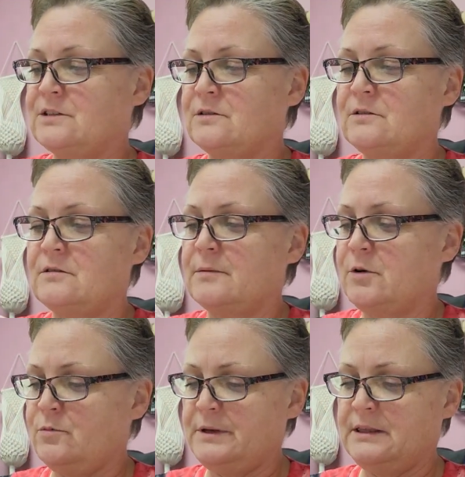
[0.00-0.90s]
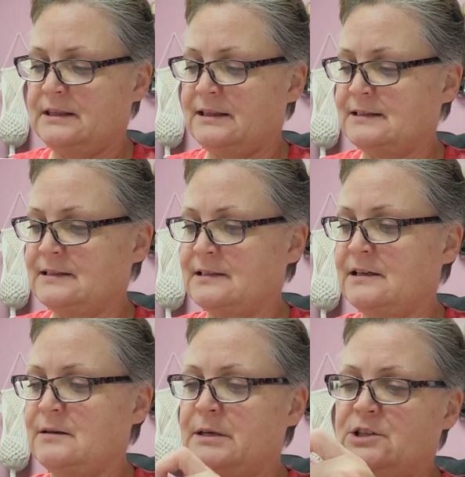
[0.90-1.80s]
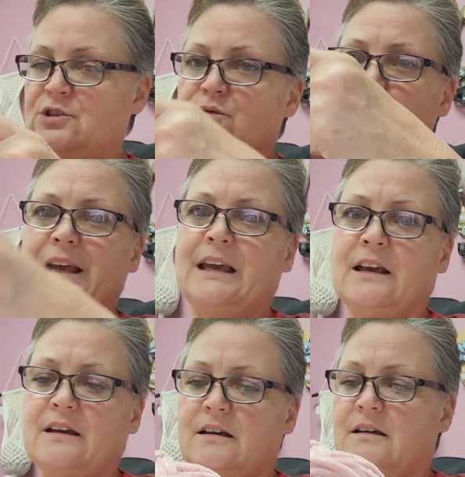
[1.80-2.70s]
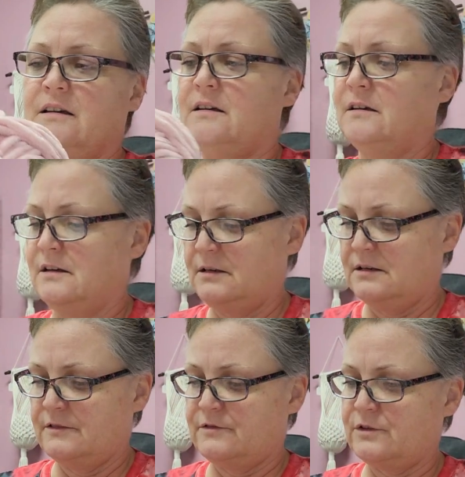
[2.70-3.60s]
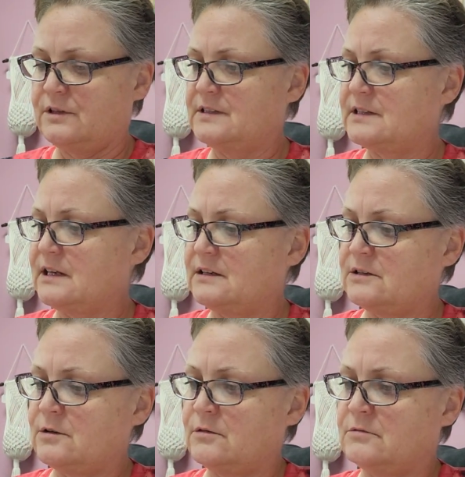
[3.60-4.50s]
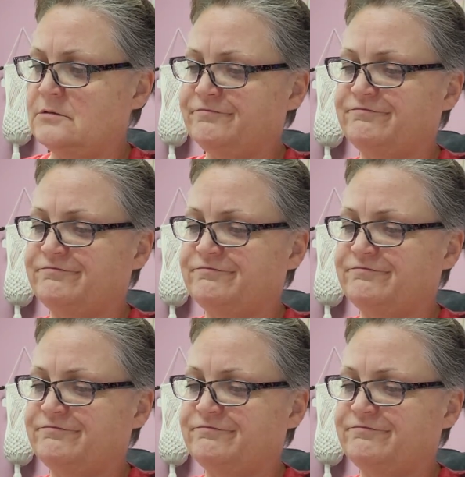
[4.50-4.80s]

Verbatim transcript: so I'm hoping that this isn't going to be too pink for the skin tone.